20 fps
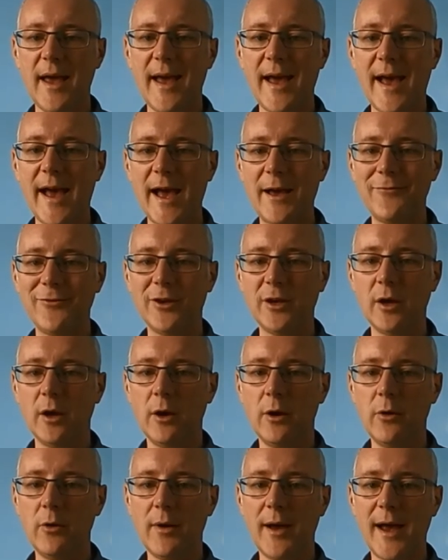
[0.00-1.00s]
have a
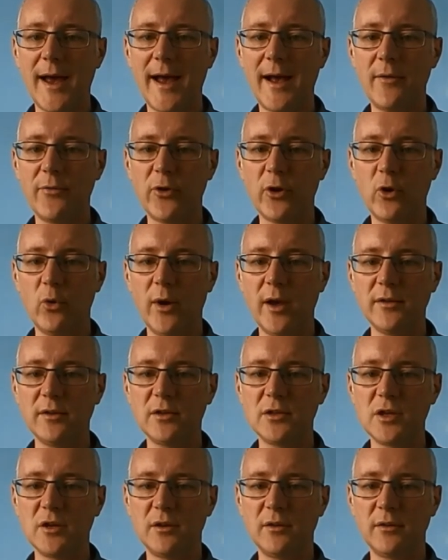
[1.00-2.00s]
go at the
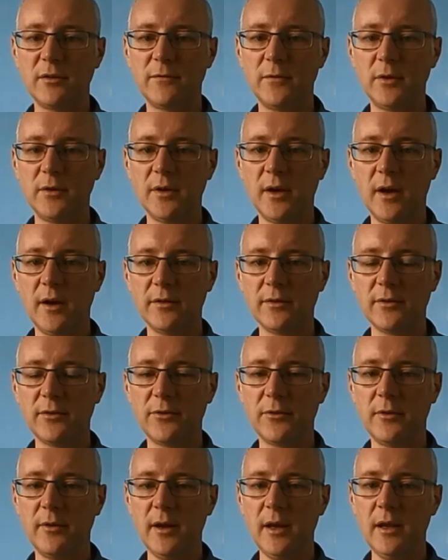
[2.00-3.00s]
questions for task
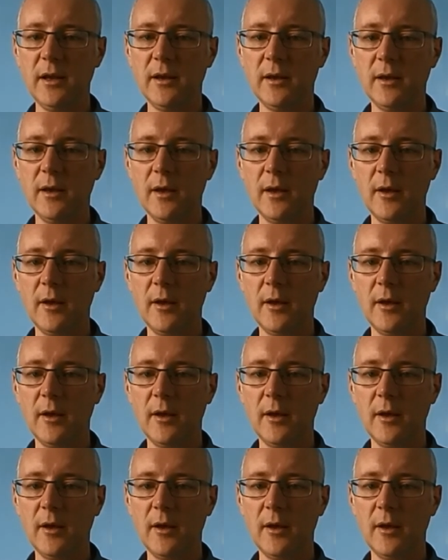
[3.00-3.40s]
3.